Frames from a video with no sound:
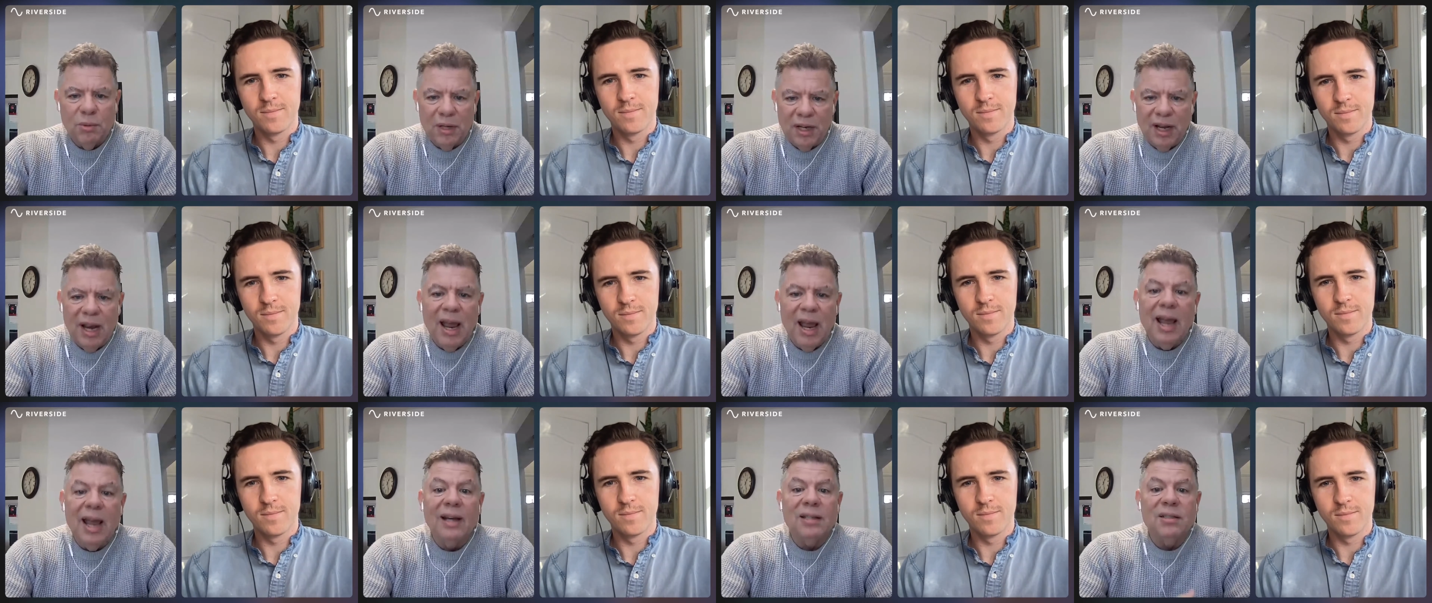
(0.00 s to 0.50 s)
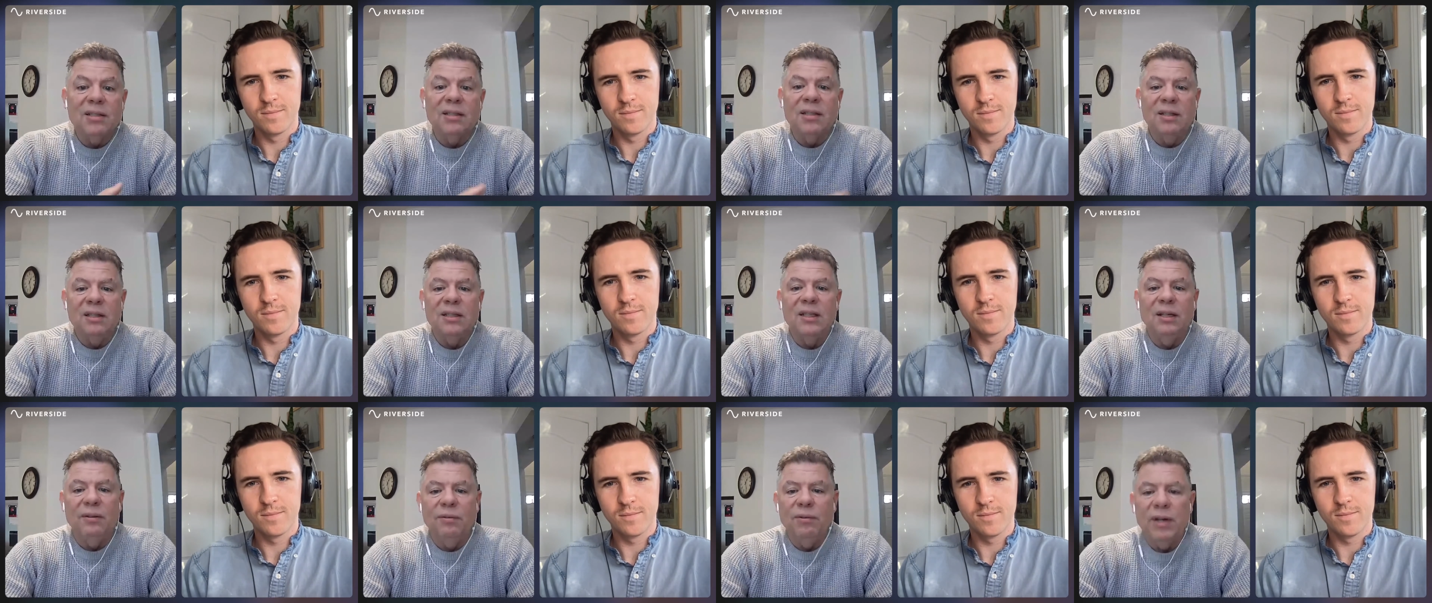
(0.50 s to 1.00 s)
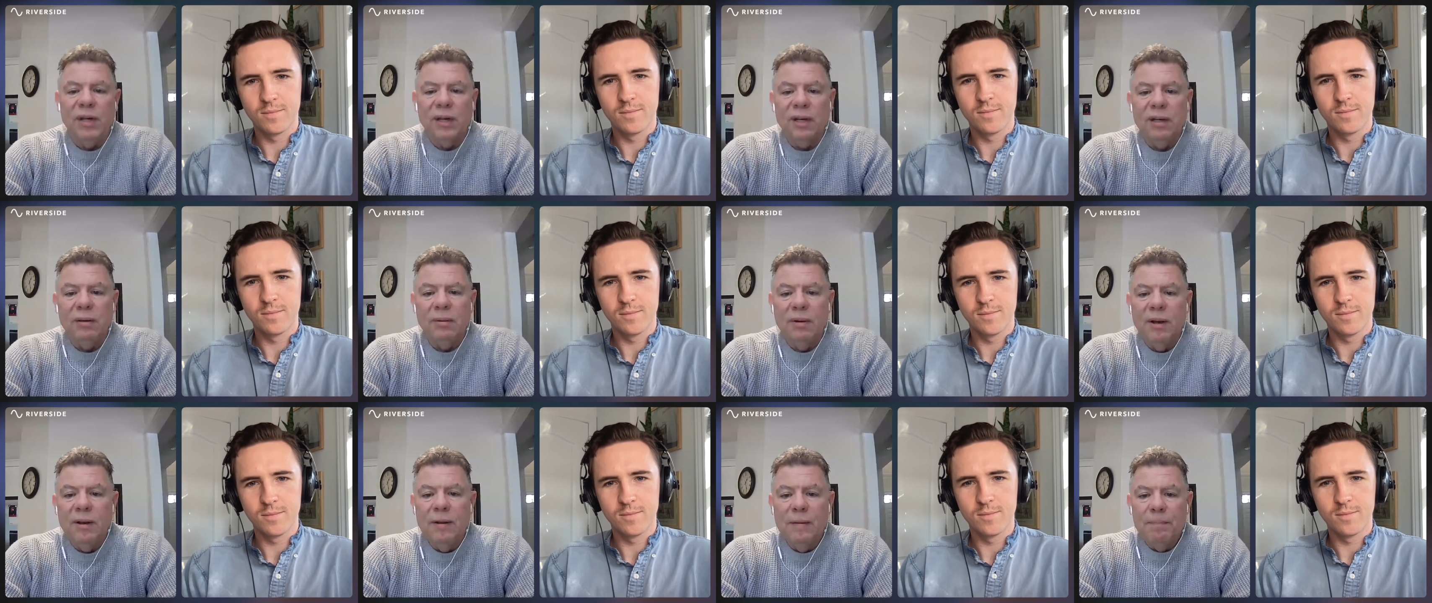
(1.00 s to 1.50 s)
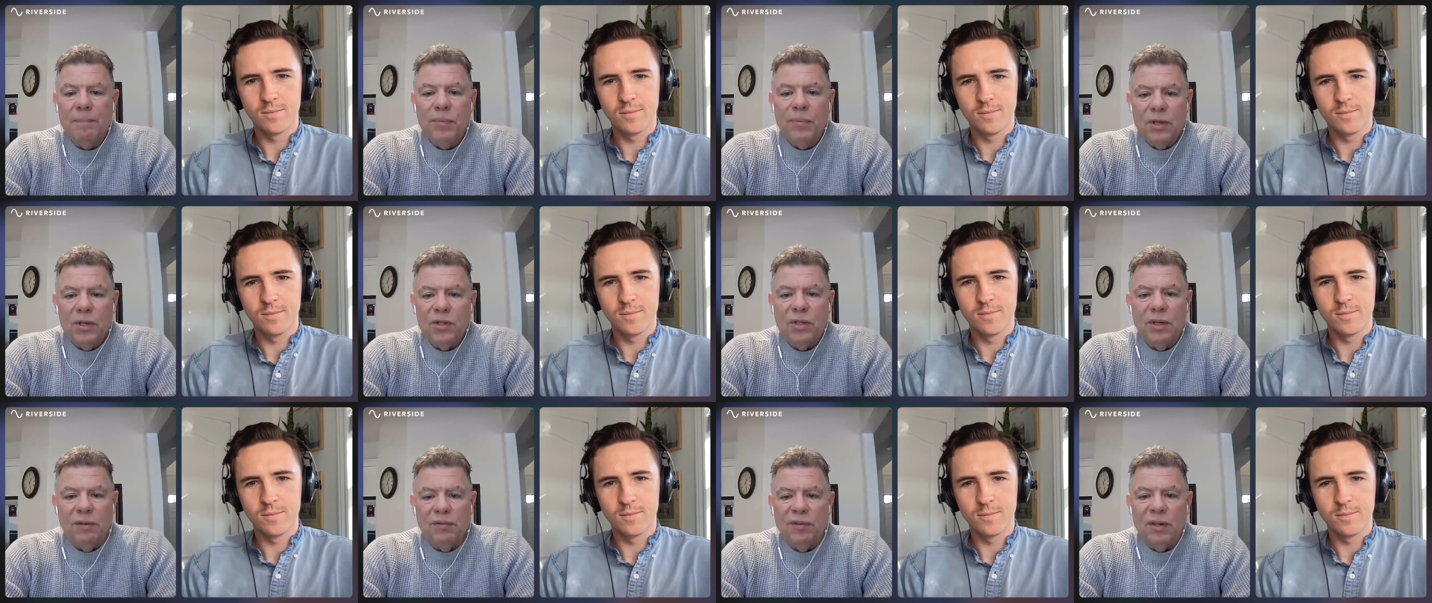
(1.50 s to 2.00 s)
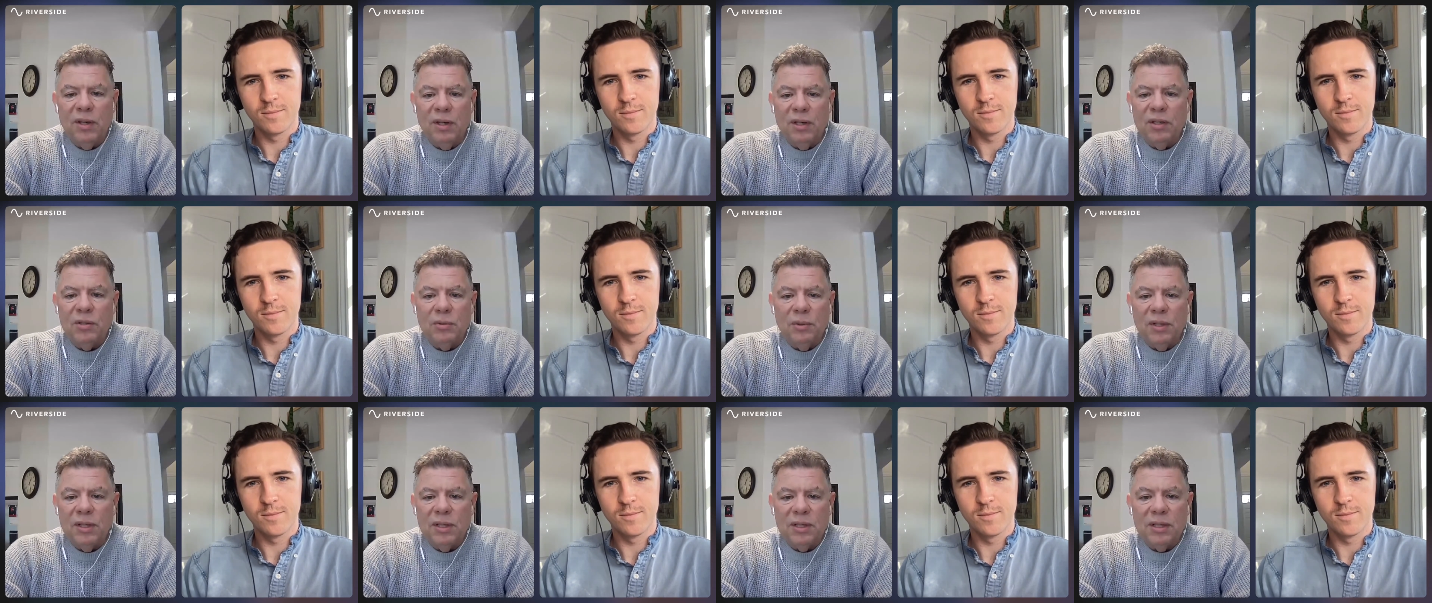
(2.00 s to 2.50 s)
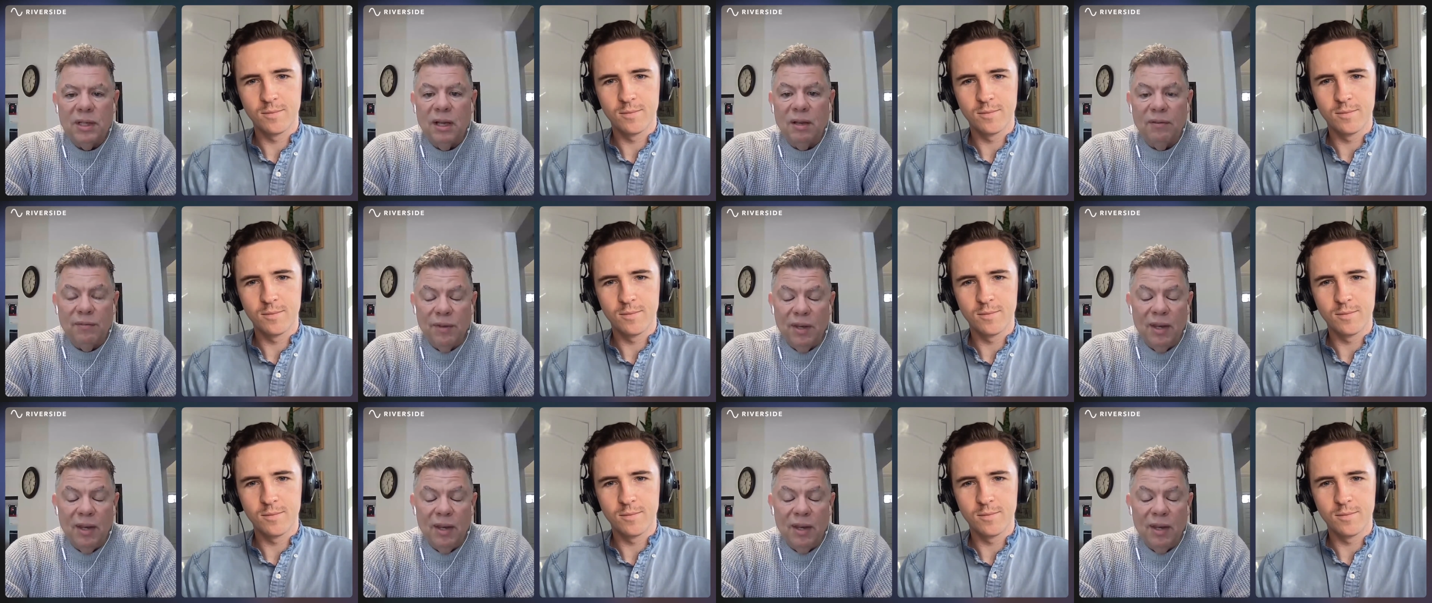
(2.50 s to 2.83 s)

Speaker 1: We can actually see if we can shift the injury itself.